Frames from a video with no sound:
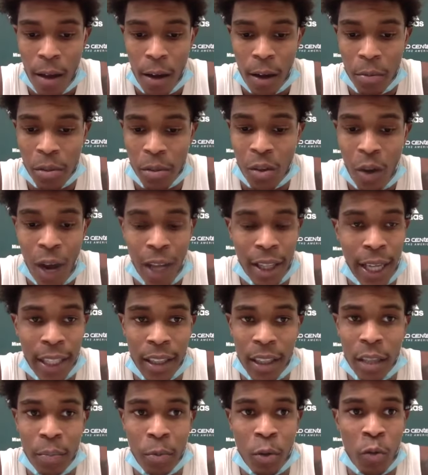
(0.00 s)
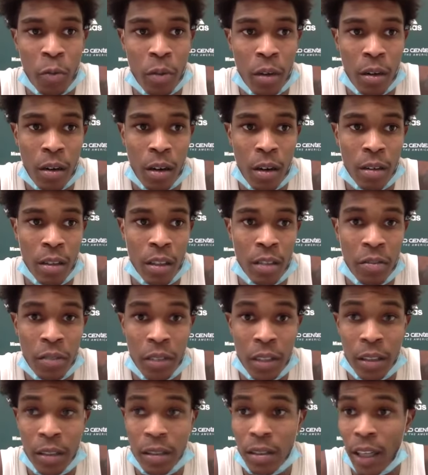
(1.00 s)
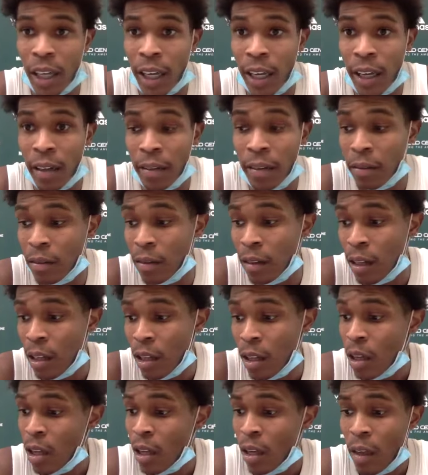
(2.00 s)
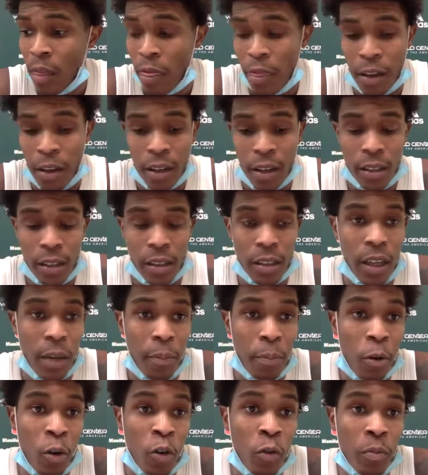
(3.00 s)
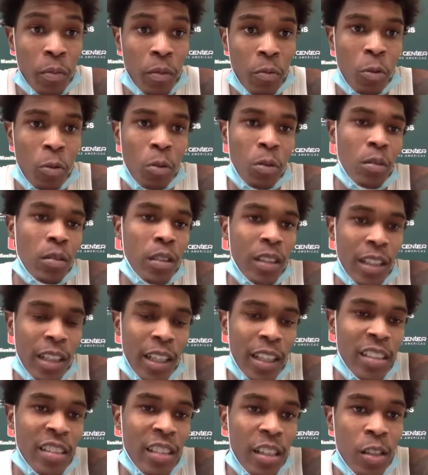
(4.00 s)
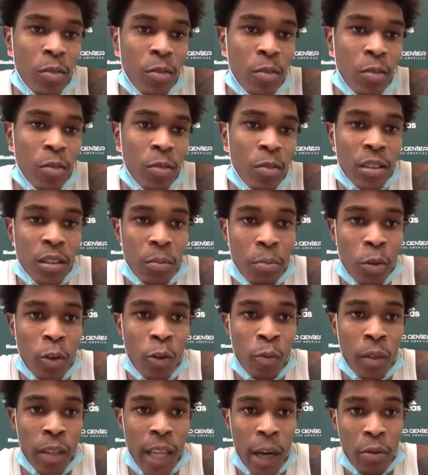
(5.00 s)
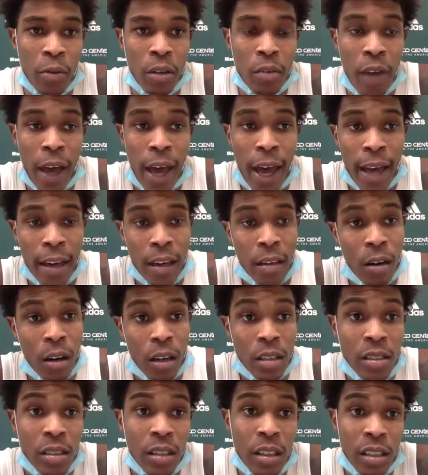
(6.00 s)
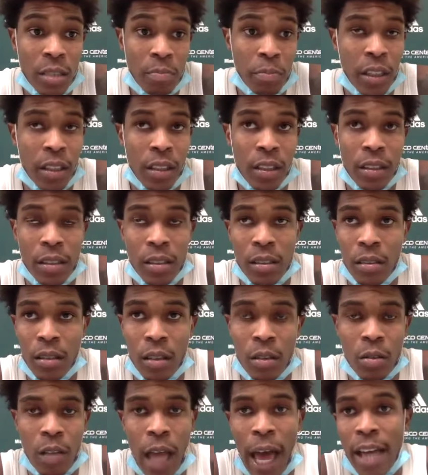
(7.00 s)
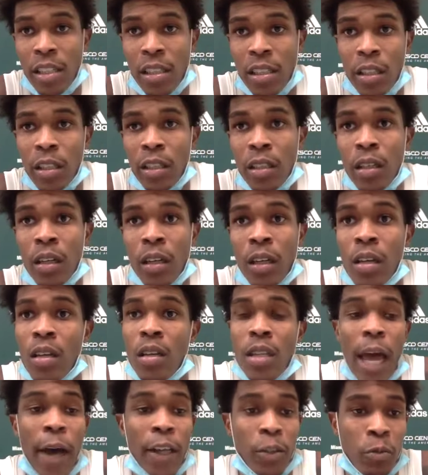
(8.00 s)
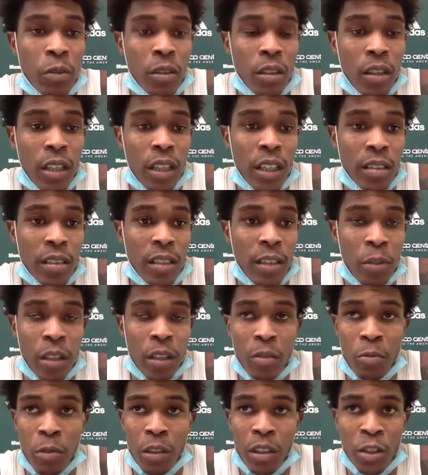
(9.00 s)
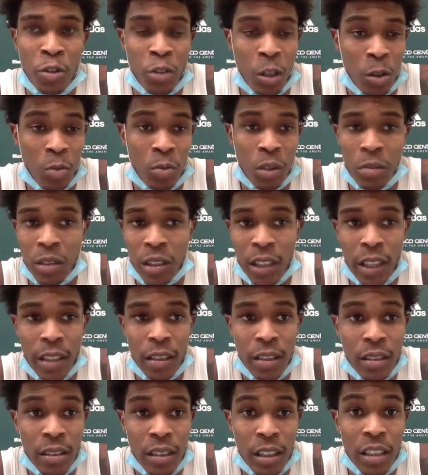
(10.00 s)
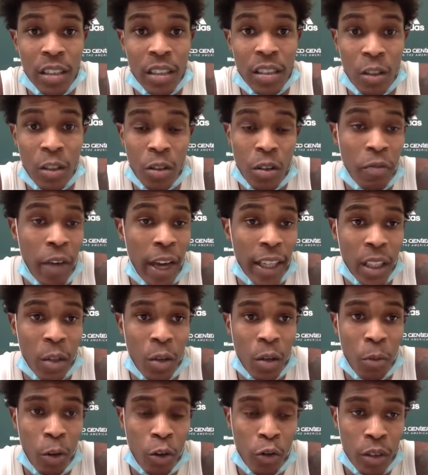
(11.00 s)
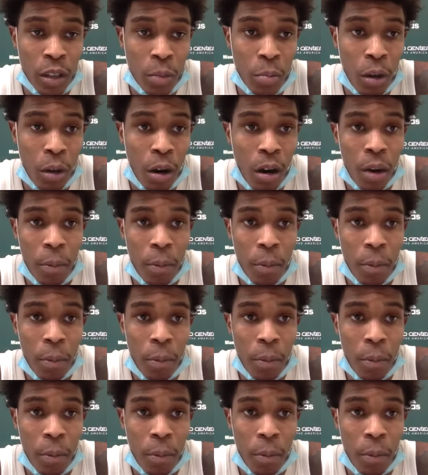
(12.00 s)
So I like the improvement in our defense and the continuous improvement that we've had in our assist, because last year that was one of the things that we really struggled with, was getting assists. So the fact that we're moving the ball and